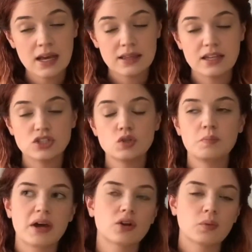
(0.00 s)
they do
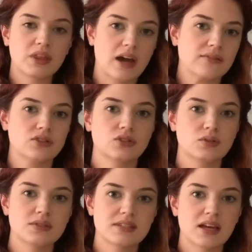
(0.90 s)
better with
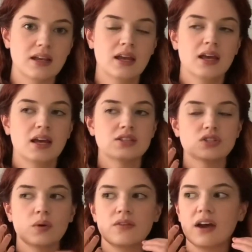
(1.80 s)
afternoon sun. And
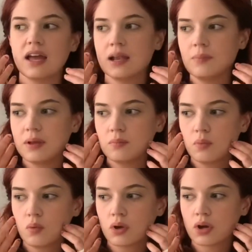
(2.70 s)
so if I had been
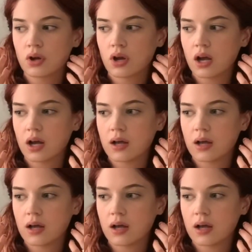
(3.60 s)
more,